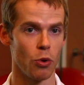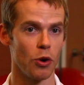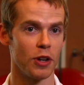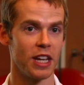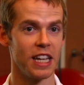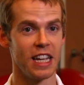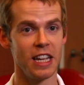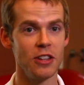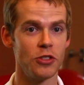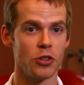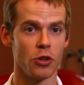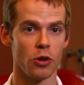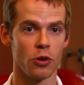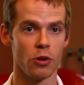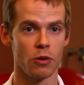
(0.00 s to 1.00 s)
workday
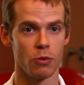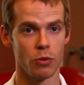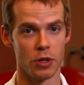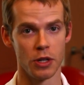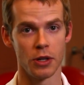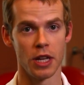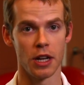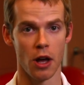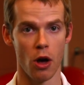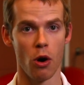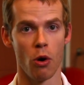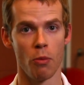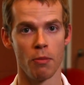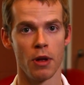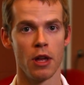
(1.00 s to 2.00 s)
easier when you get
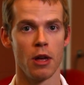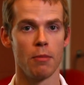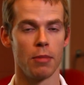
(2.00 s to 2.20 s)
home,